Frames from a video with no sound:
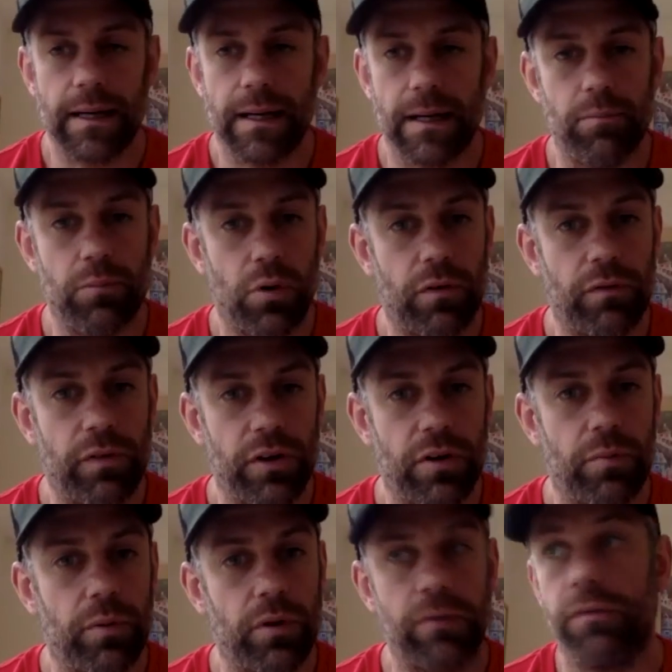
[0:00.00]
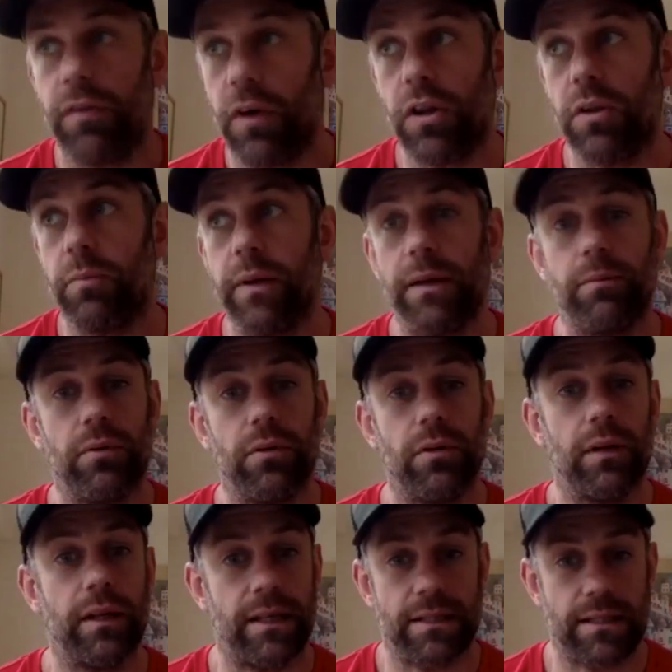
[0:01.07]
uh, more vulnerable and for other
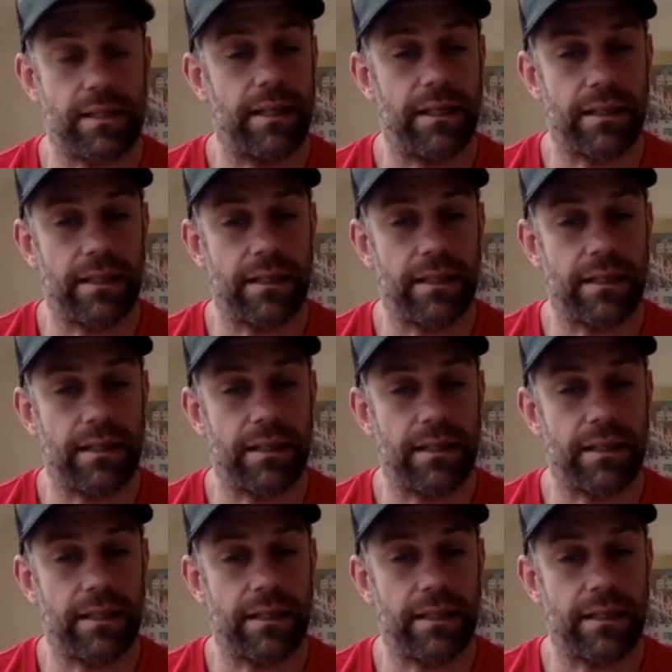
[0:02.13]
people it's